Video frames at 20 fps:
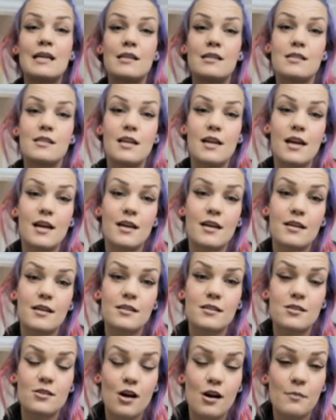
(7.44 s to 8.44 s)

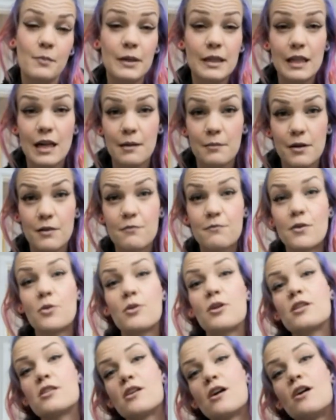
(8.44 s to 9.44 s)
Today's topic that I'm going to
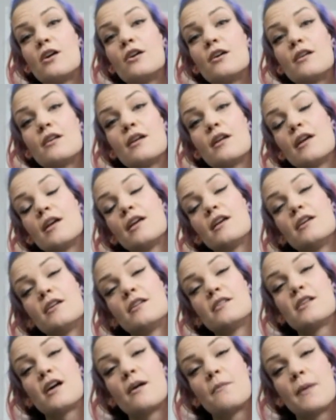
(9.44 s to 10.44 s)
focus on
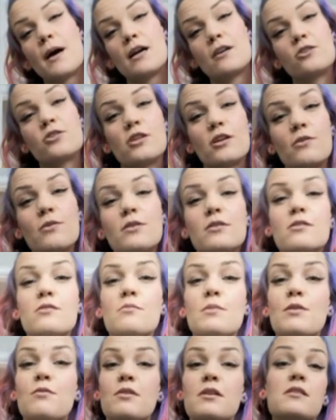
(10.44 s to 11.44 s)
is I'm actually going to
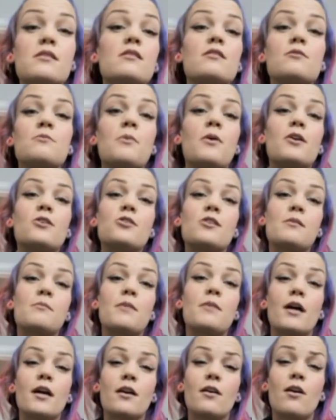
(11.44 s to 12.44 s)
be rinseless washing
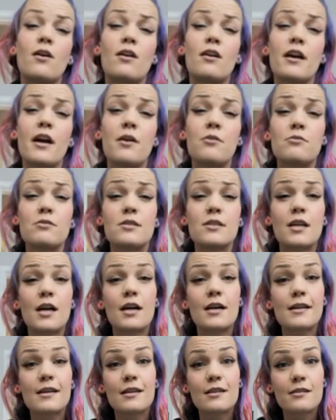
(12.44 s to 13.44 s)
my car
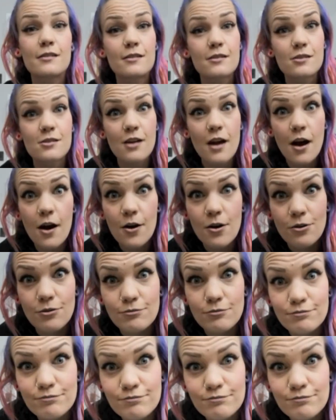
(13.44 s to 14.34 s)
outside in the snow.